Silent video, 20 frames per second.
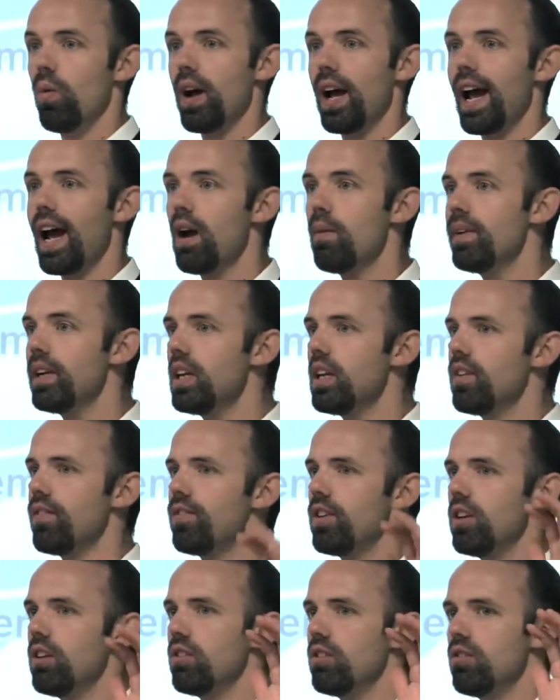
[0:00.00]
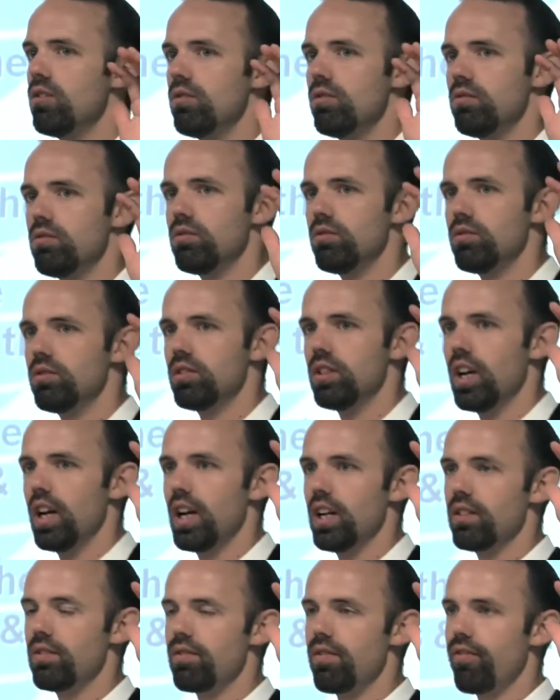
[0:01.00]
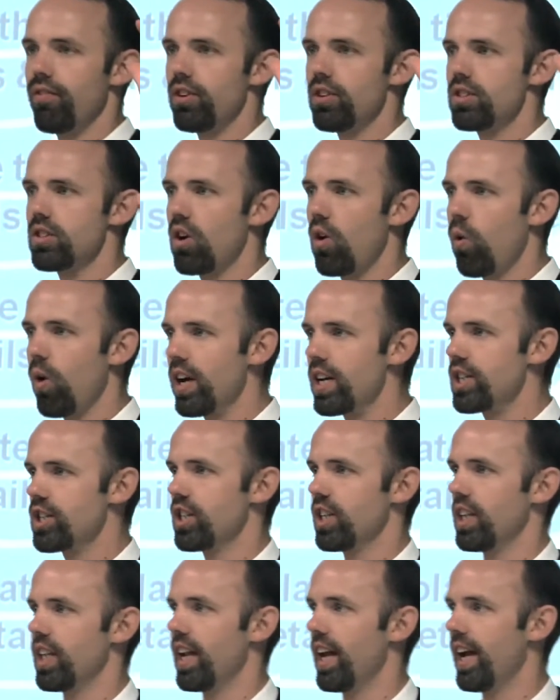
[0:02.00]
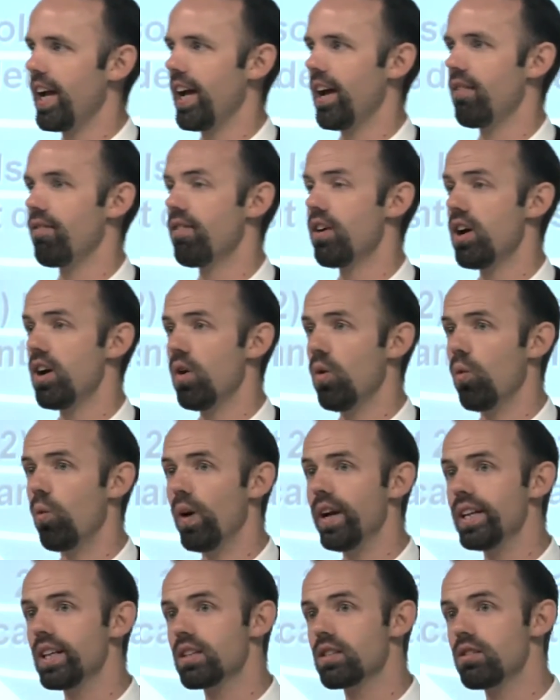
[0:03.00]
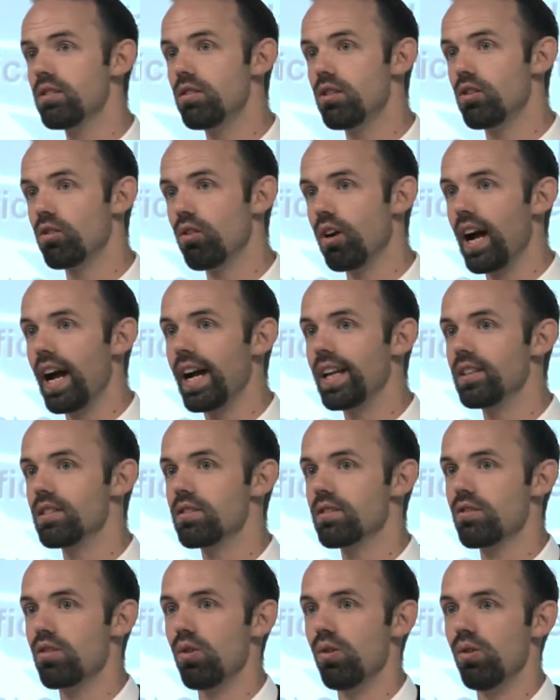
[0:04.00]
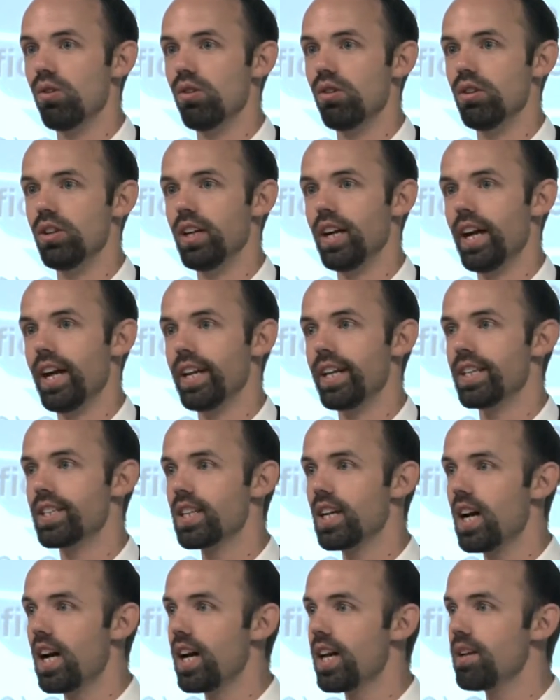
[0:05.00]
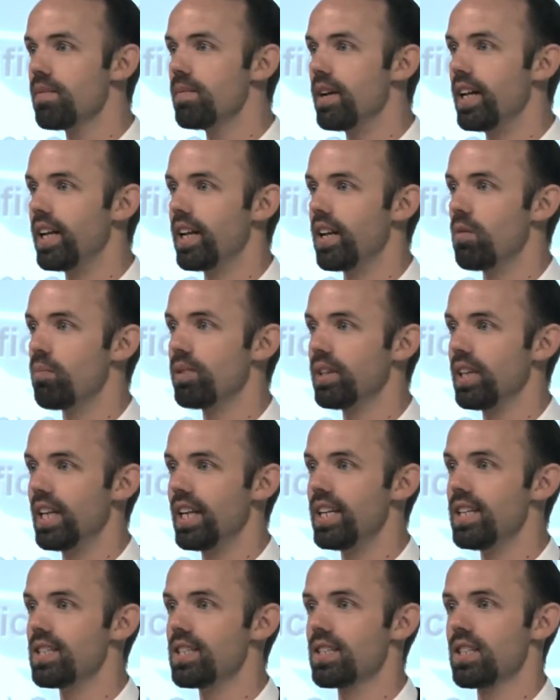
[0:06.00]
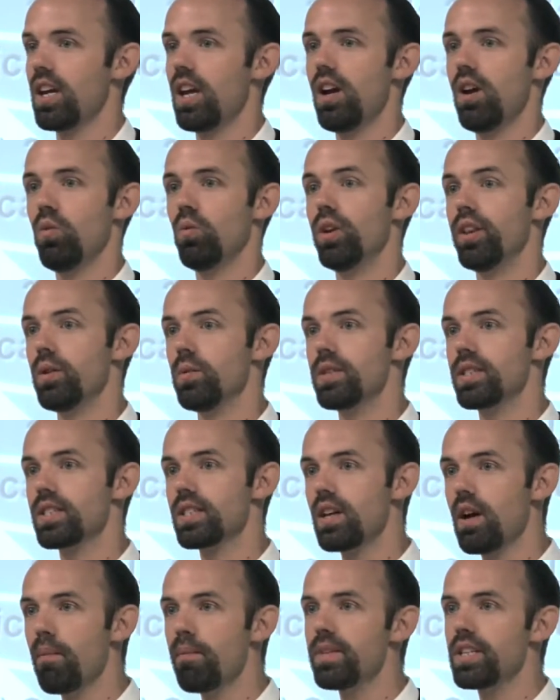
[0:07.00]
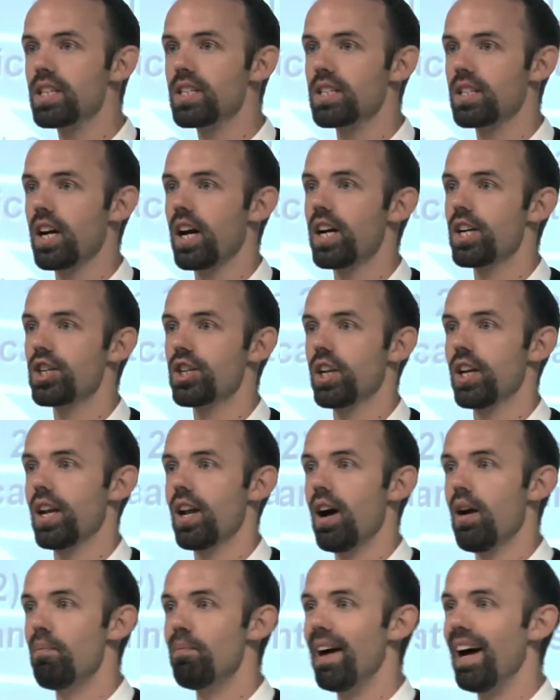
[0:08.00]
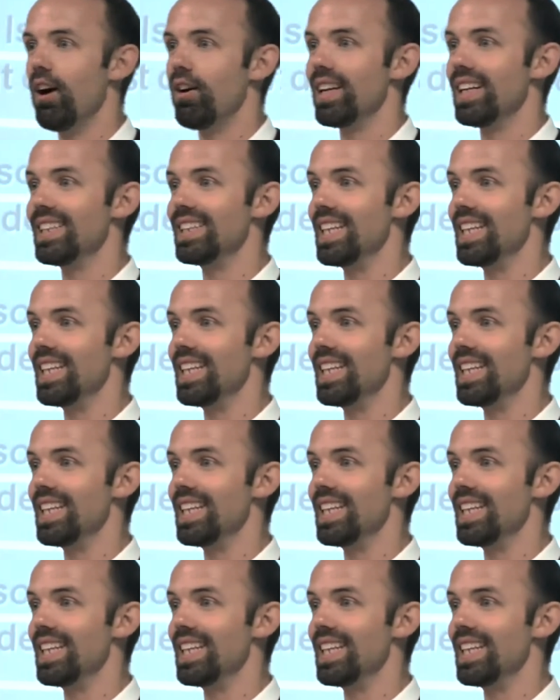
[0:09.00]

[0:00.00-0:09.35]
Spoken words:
How many of you, first question that I have, went to grad school at a time and in a place where there was some discussion about, at